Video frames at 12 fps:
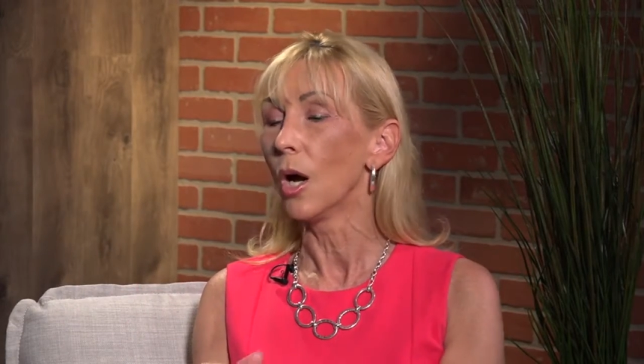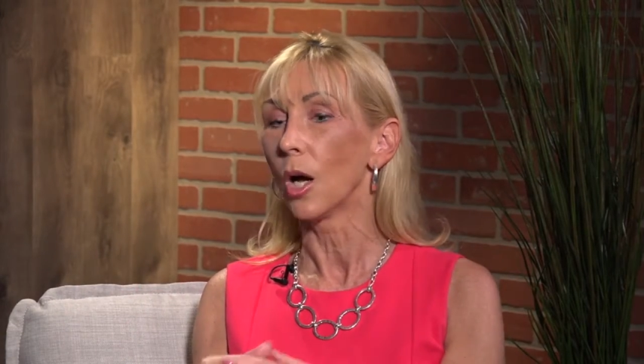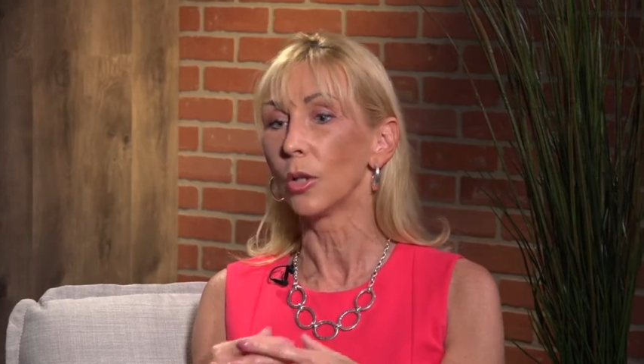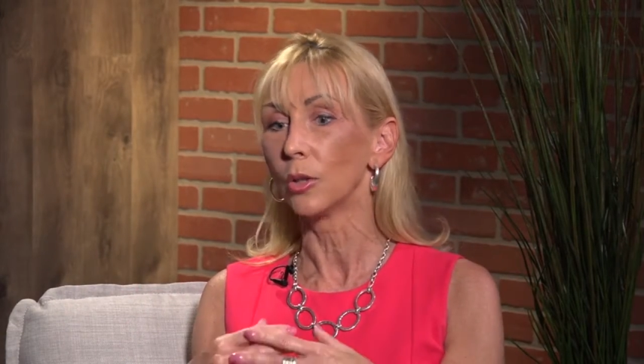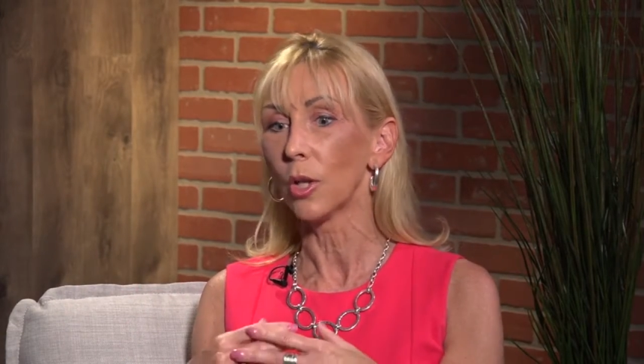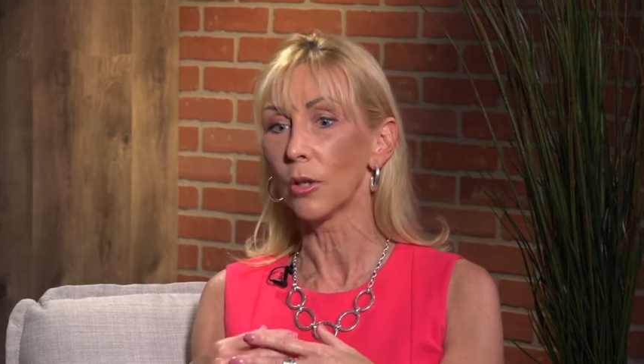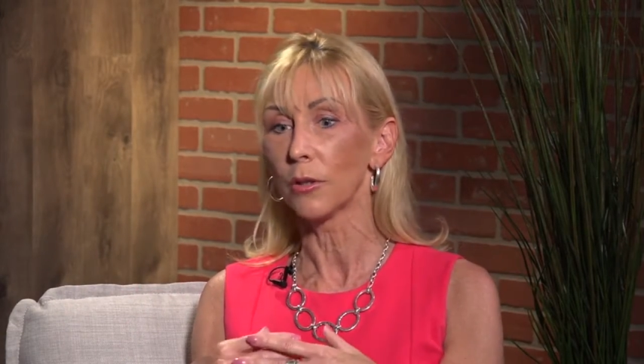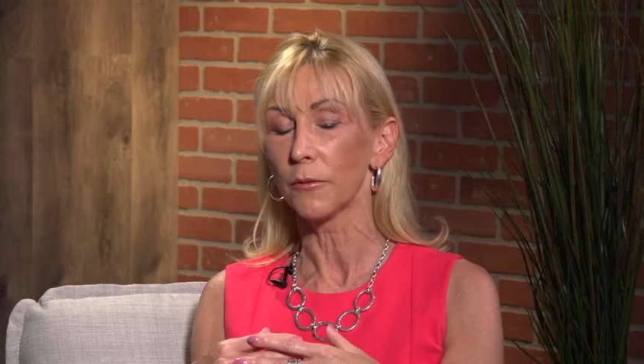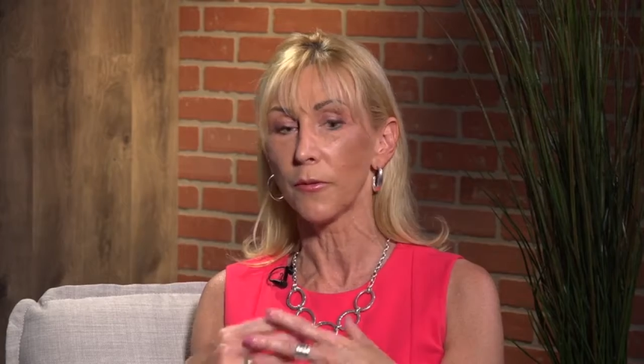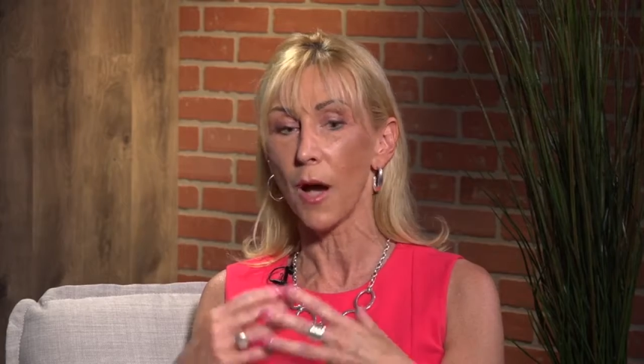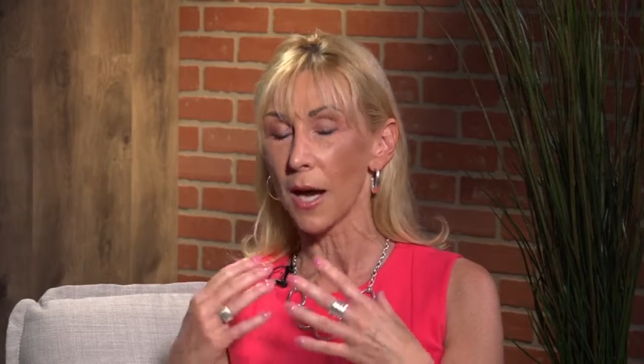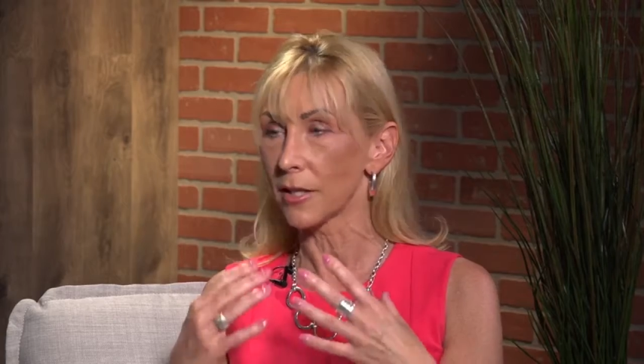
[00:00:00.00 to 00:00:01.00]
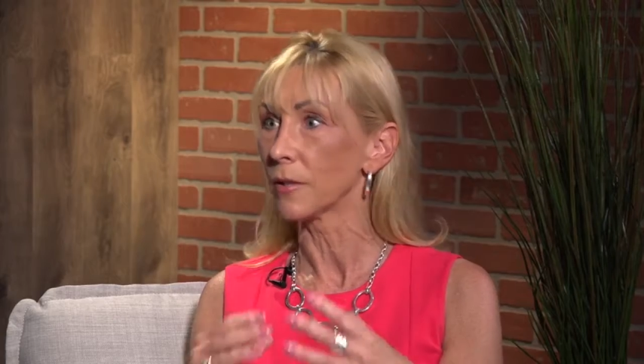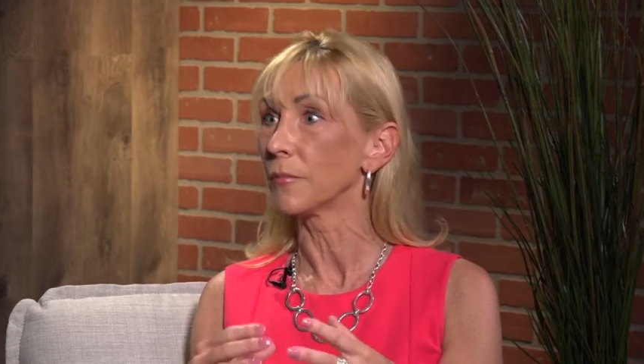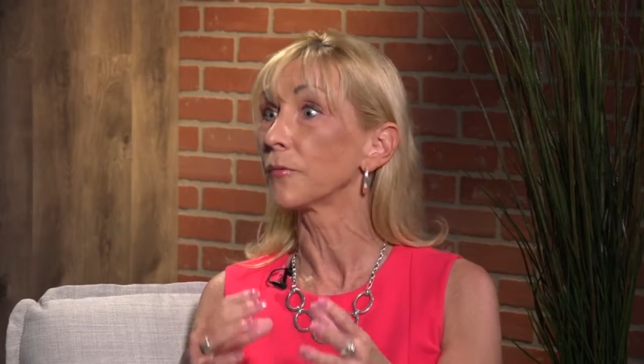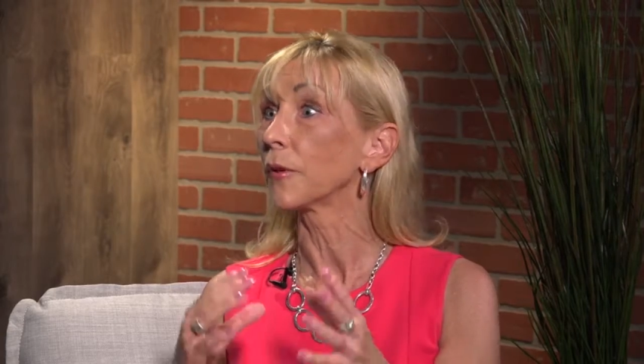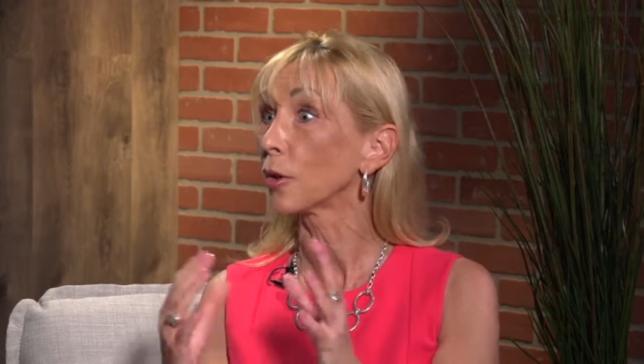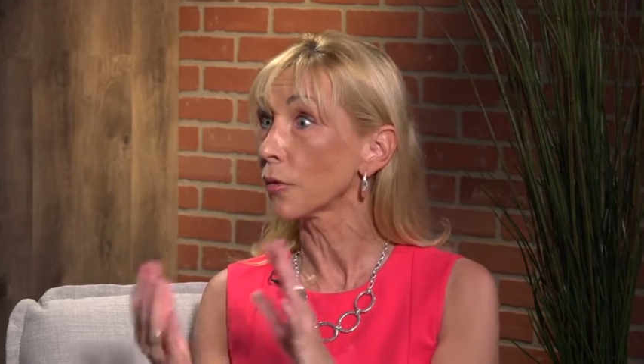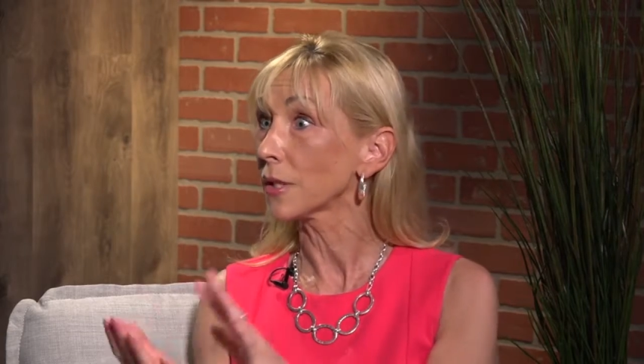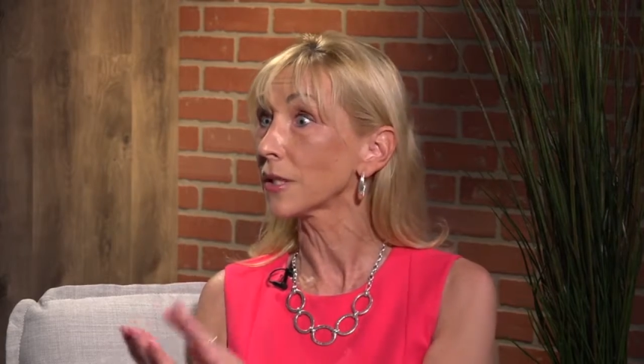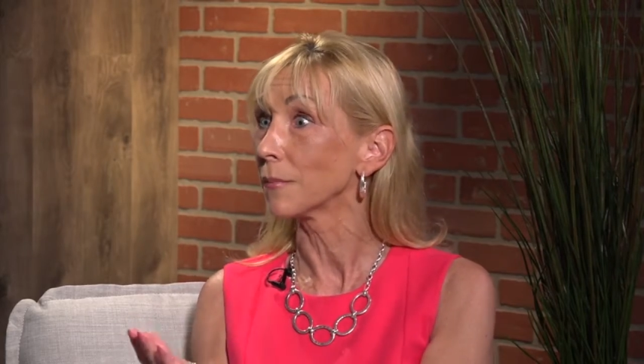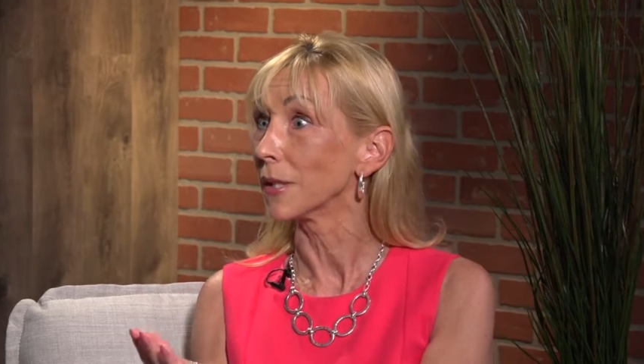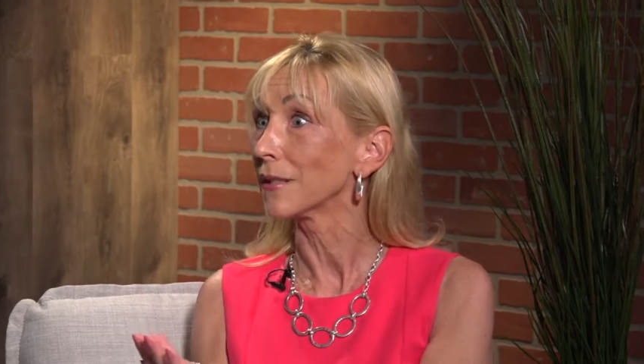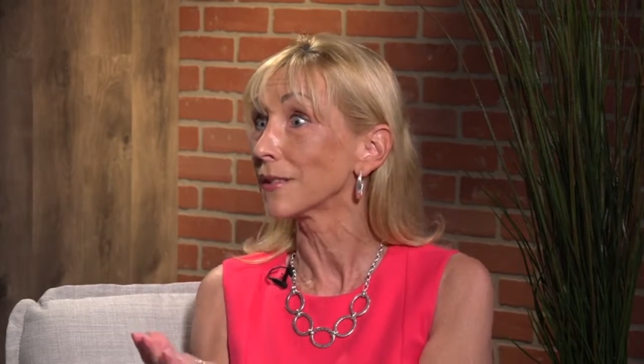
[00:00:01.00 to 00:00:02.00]
a lot of items for
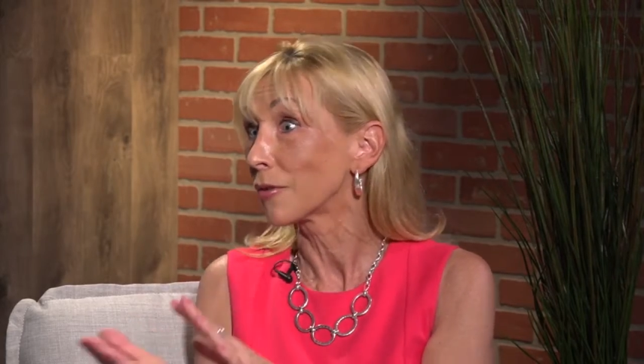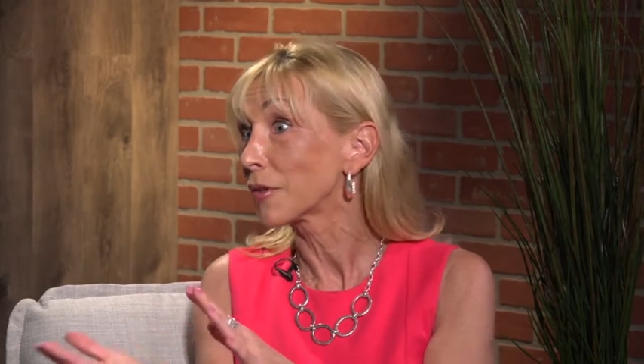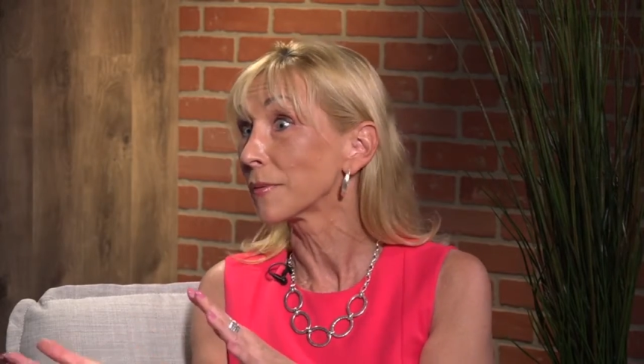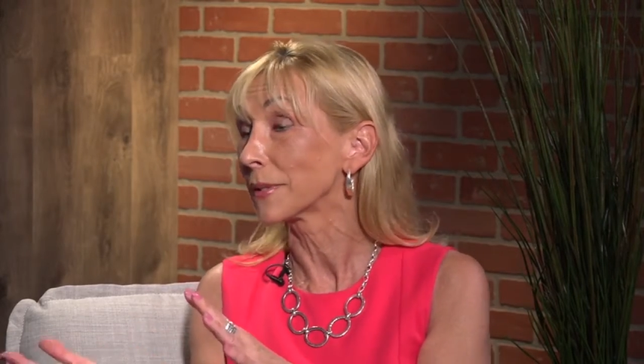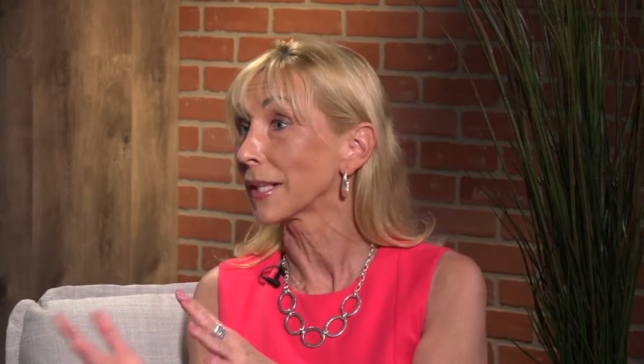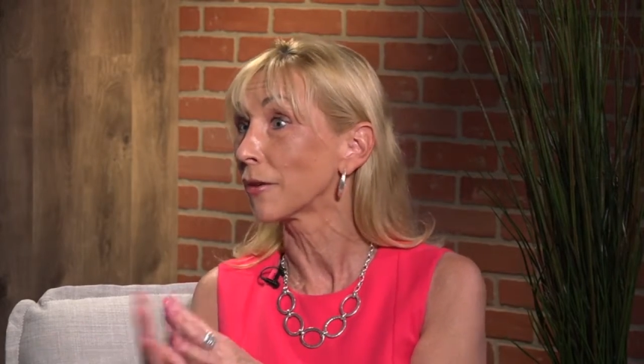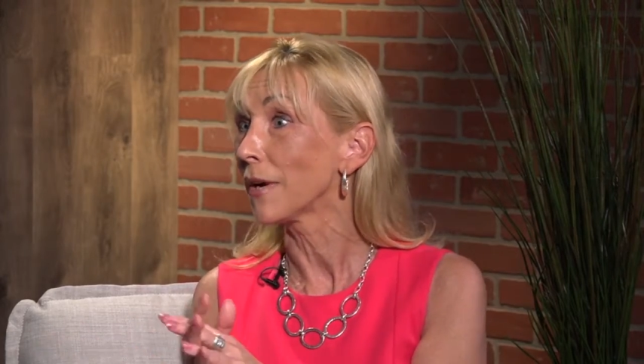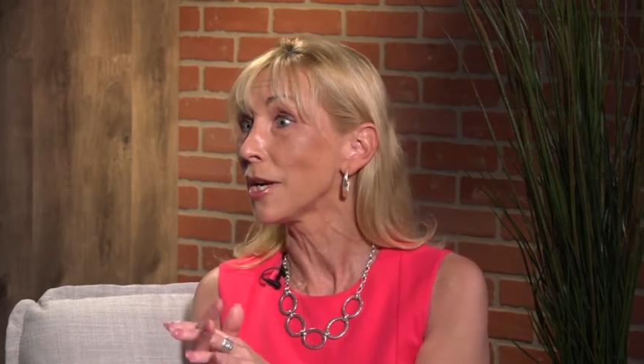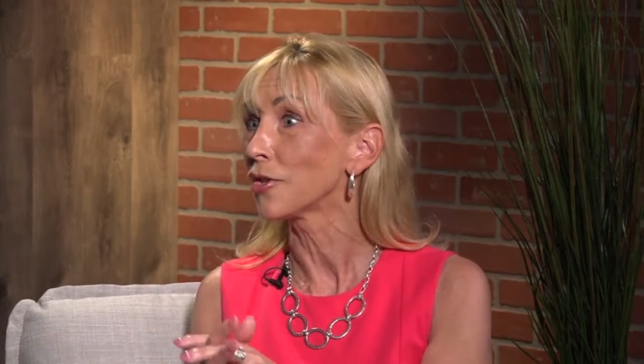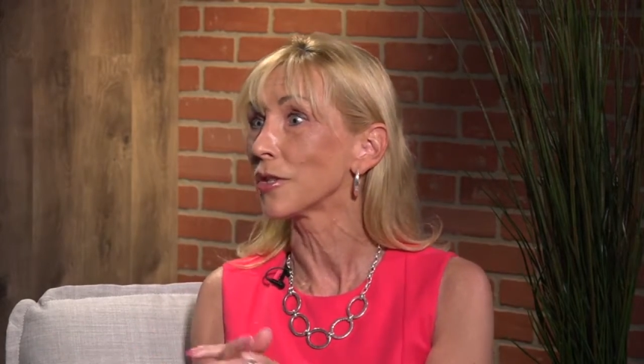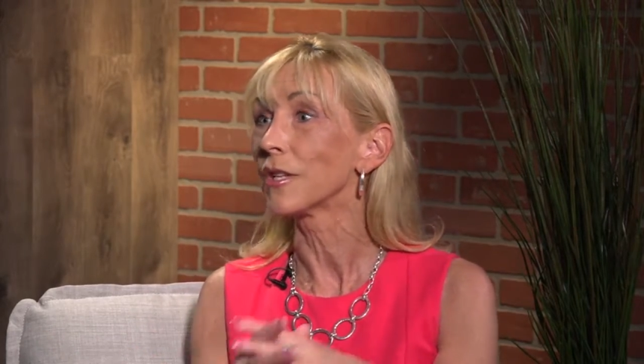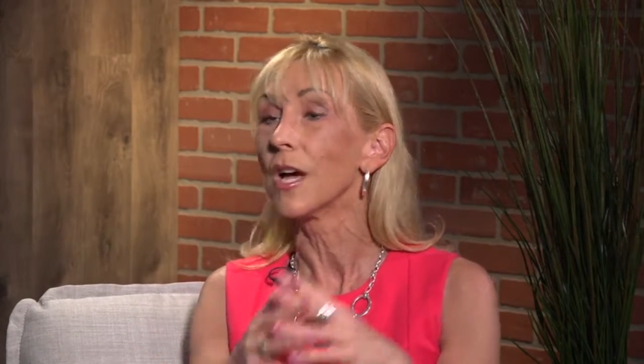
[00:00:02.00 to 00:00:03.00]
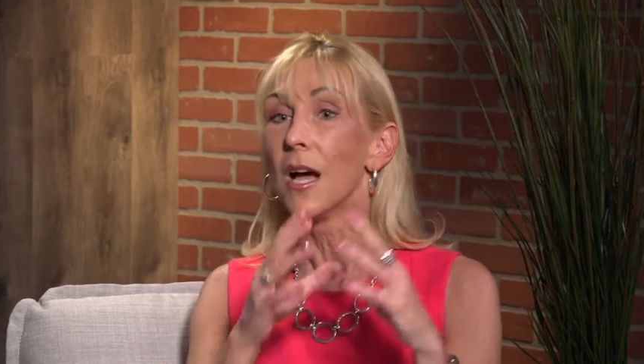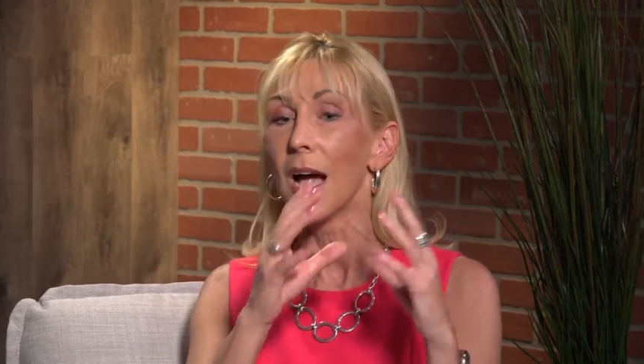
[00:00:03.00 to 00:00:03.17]
Christmas decorations,